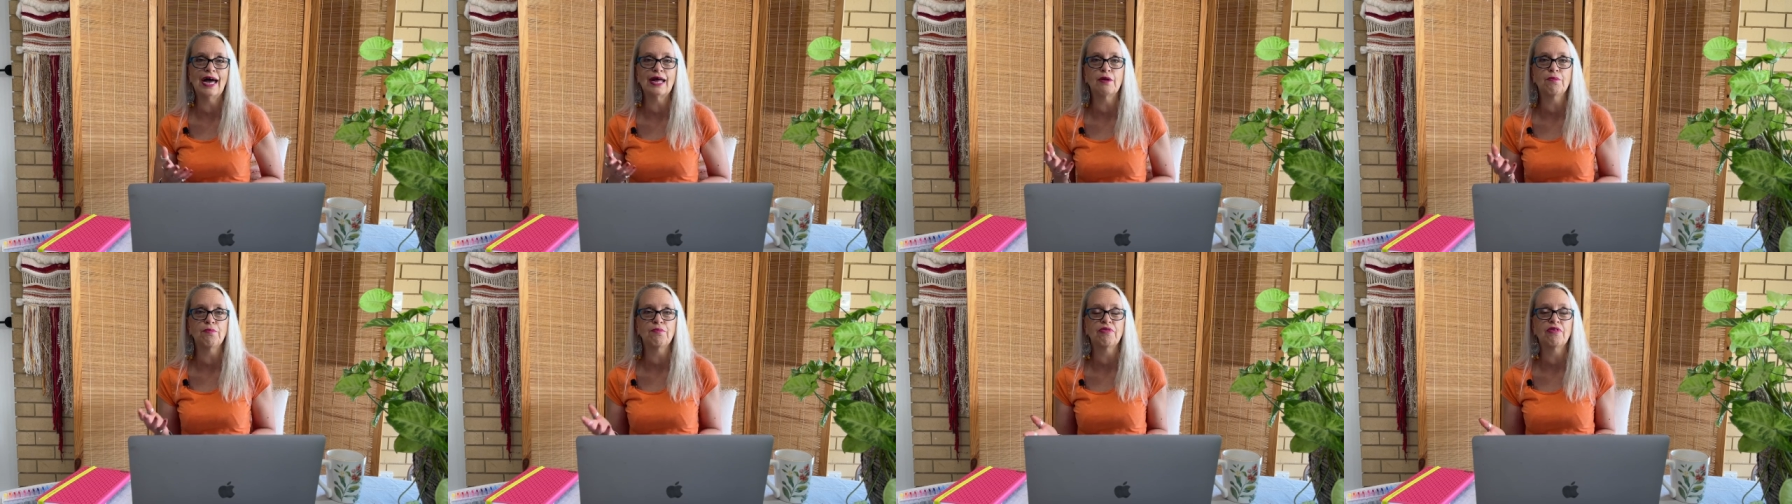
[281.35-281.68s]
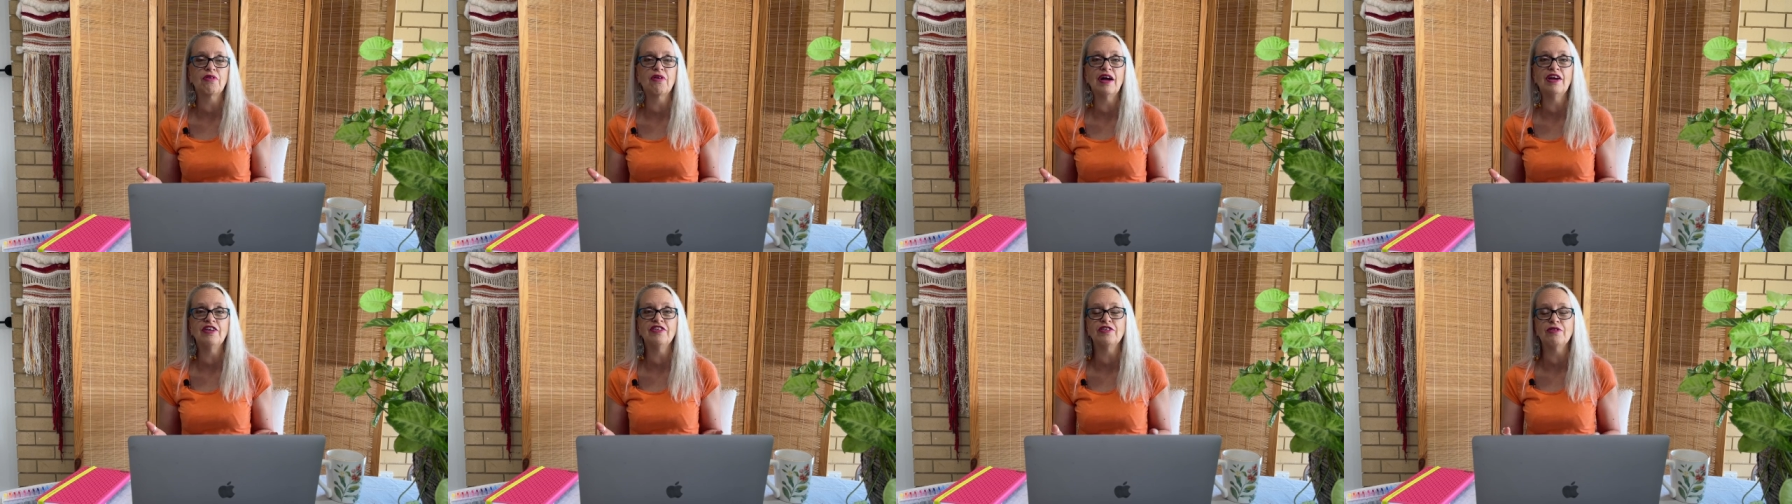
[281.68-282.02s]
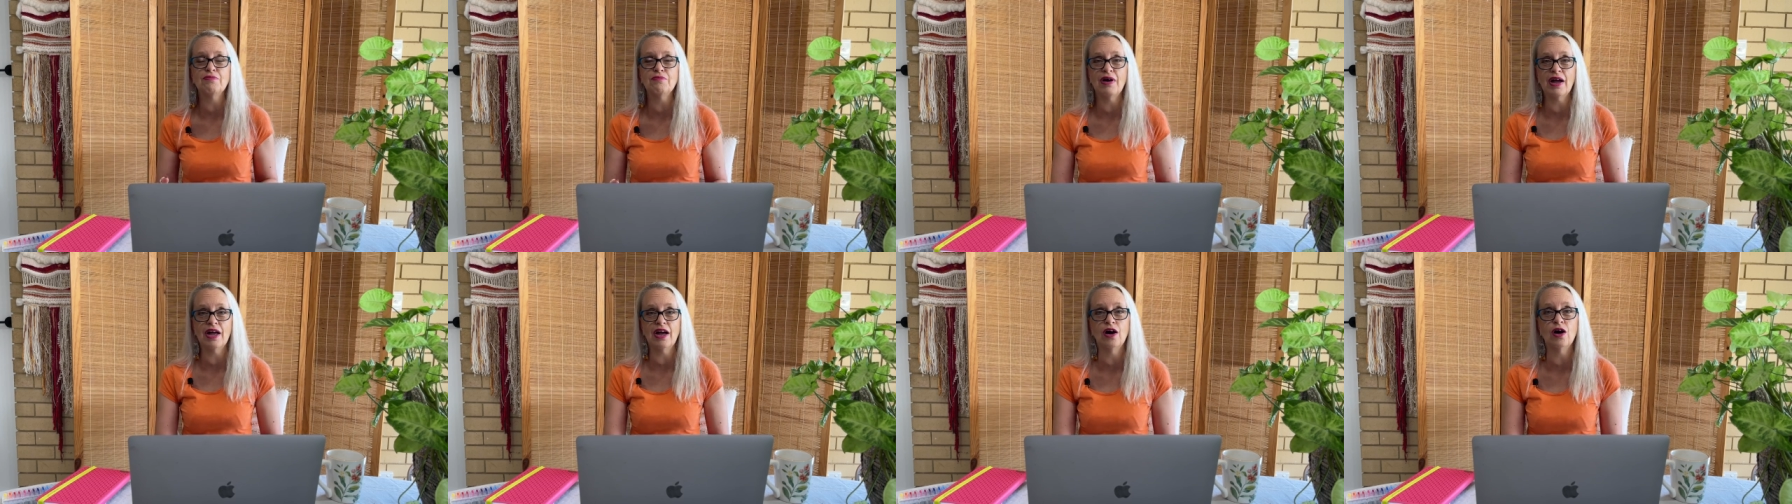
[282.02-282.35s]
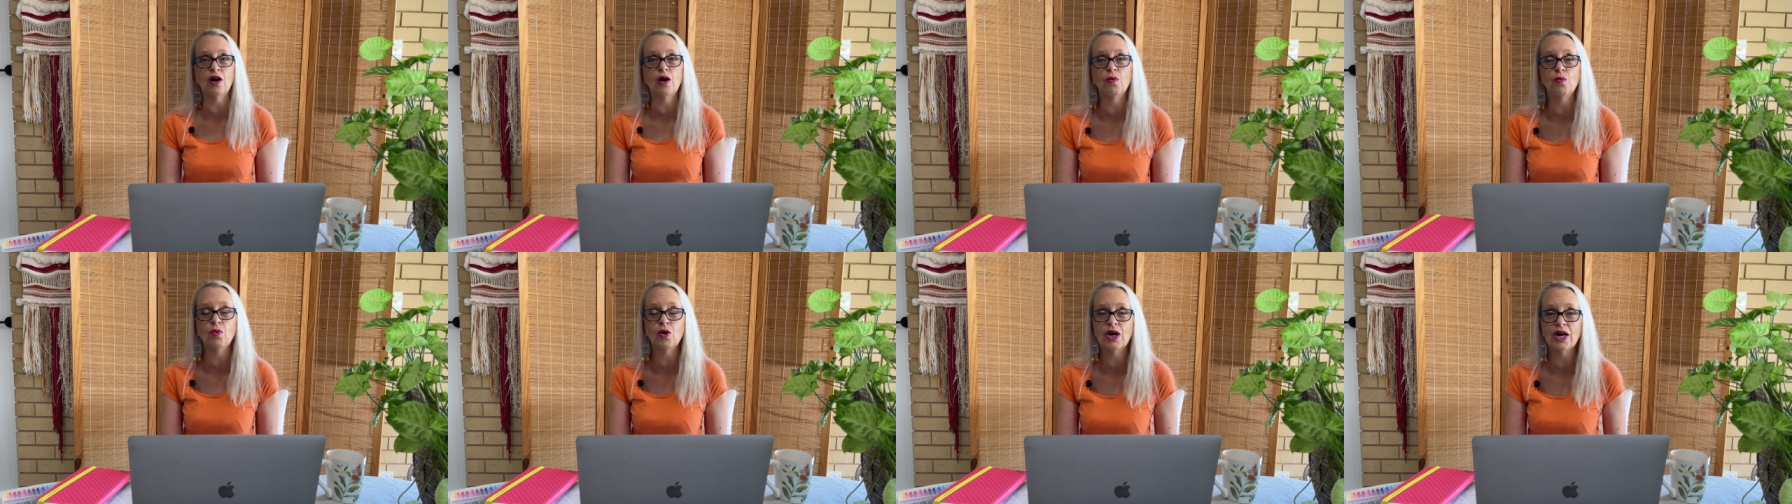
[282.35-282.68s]
to price my
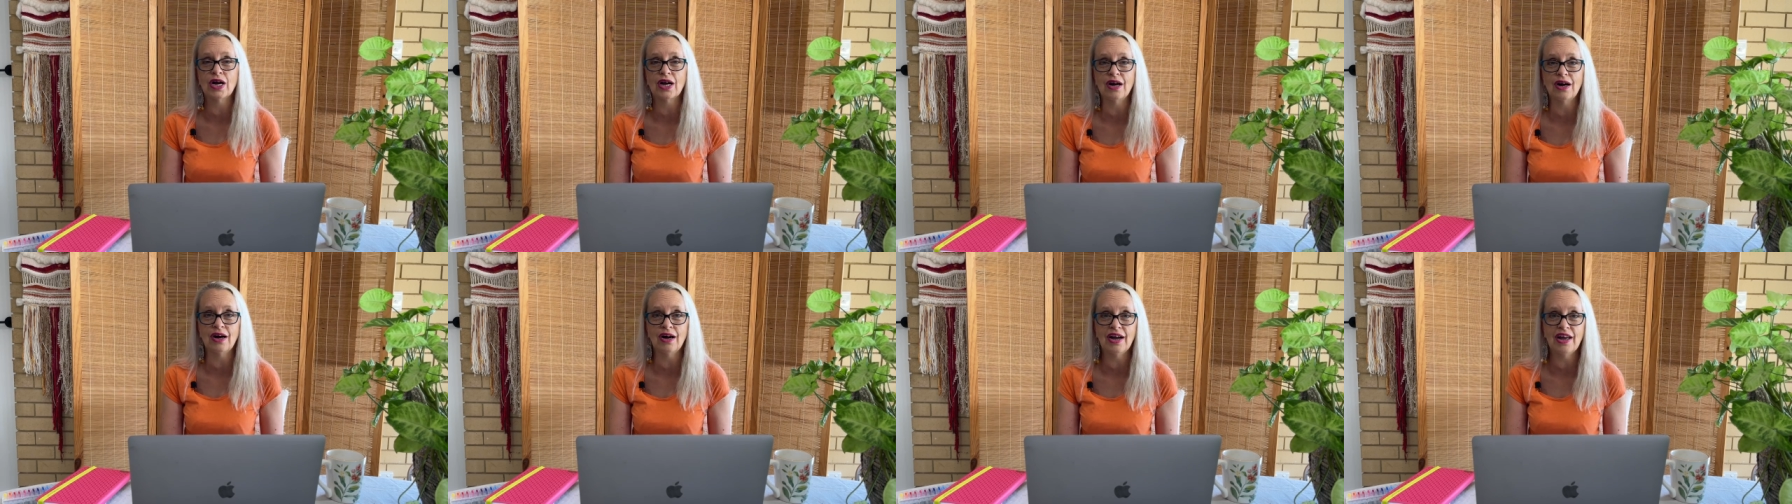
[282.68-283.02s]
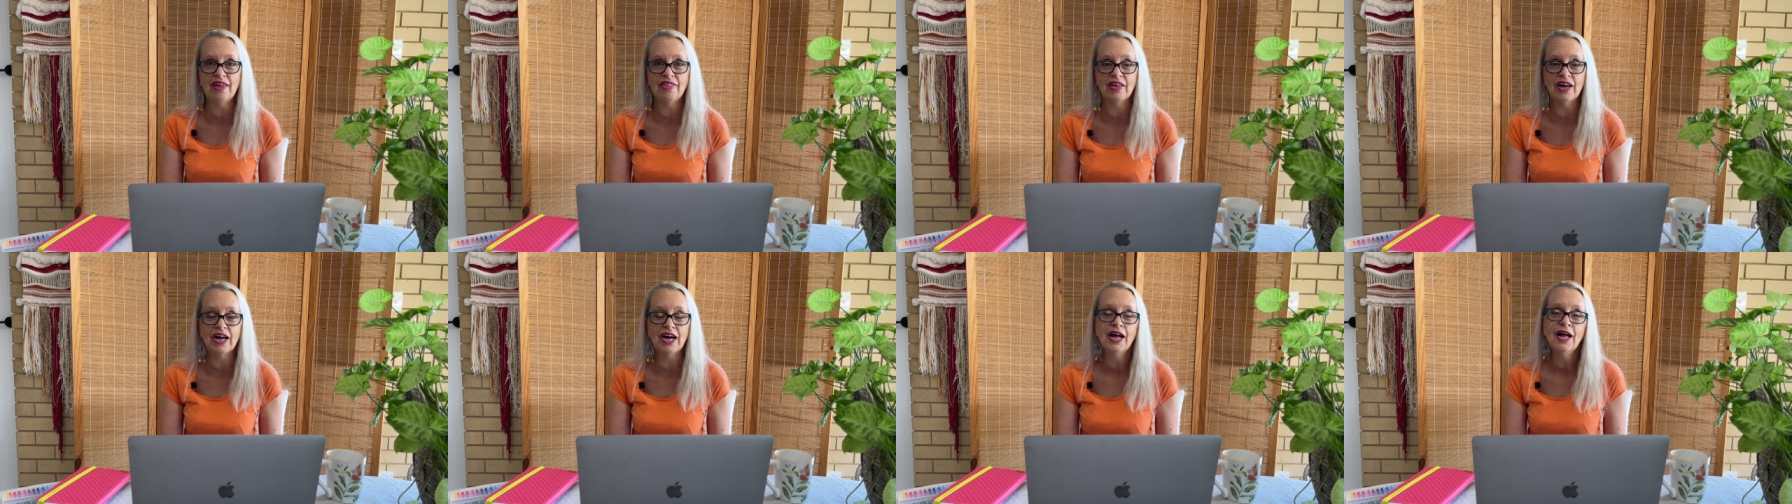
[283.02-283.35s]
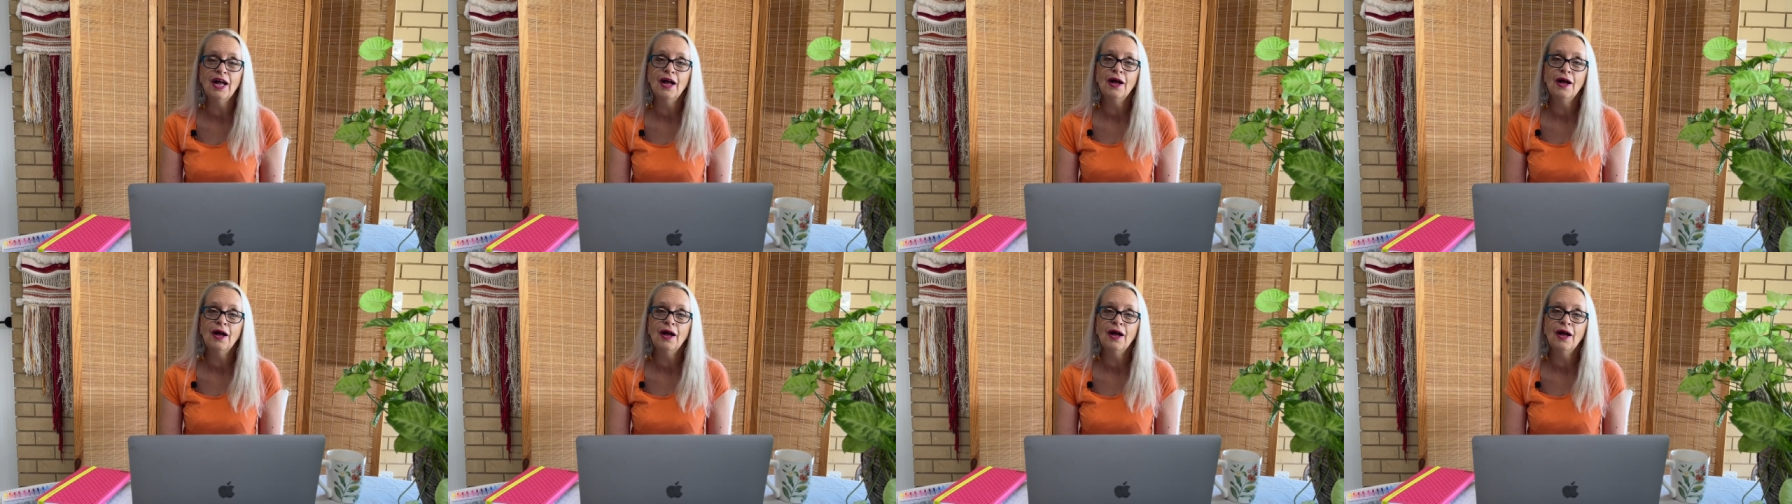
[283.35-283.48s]
artwork either,